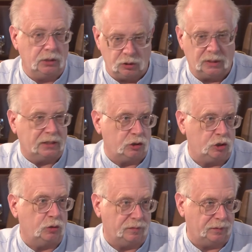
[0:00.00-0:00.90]
you get to
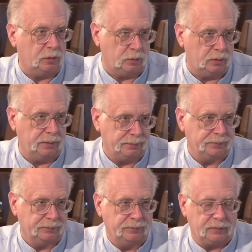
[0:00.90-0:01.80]
chew food
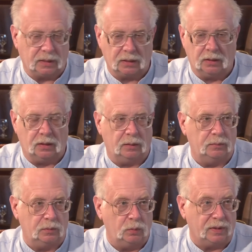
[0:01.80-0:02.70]

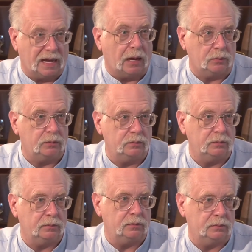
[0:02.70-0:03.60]
without
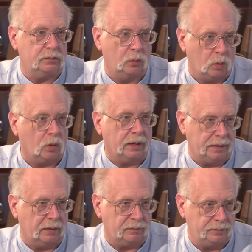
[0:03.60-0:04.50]

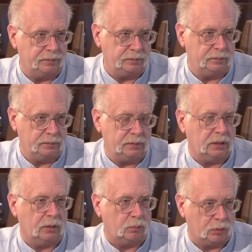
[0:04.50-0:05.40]
worry of
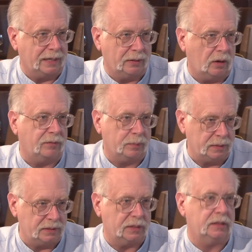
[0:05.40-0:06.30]
breaking off a
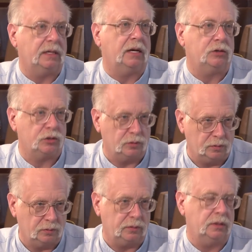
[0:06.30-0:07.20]
piece of the denture,
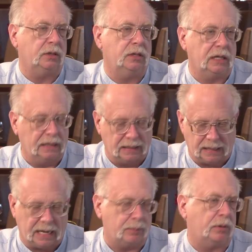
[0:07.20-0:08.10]
or you can eat an
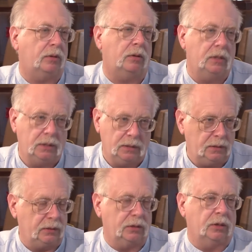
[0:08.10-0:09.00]
apple.
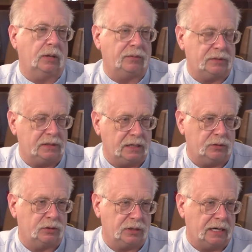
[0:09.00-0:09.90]
You don't have to take
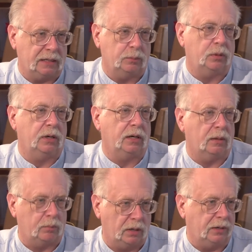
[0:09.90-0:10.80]
your steak and put it in
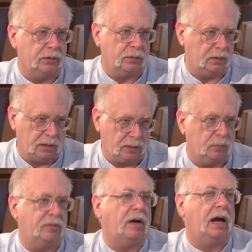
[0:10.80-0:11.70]
a blender and
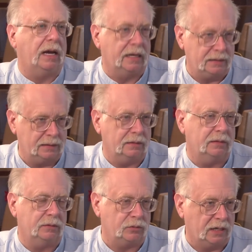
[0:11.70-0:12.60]
liquefy it
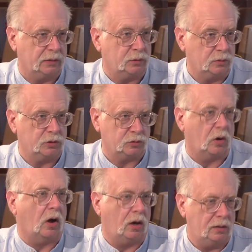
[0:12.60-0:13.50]
and drink it through a
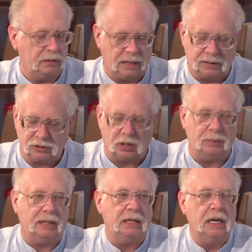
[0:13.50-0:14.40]
straw. Okay? Right. So I
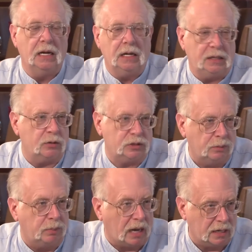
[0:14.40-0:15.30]
mean, there's the
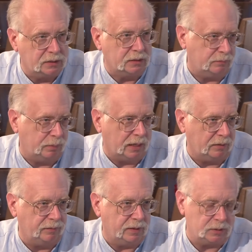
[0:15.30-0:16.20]
positive
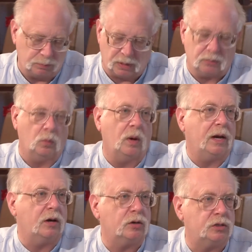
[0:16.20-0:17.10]
benefits, but
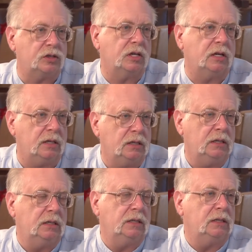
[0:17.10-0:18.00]
where's the
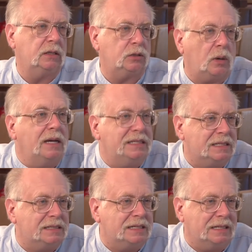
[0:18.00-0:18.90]

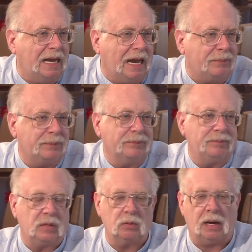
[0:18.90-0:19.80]
crisis in that?
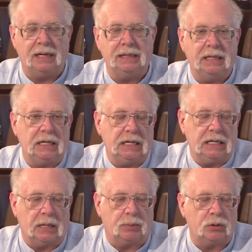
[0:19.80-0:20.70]
Right?
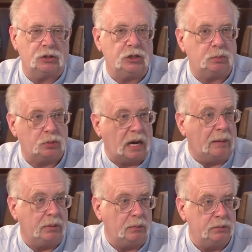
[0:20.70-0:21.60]
A person's
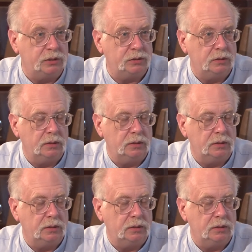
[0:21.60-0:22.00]
problems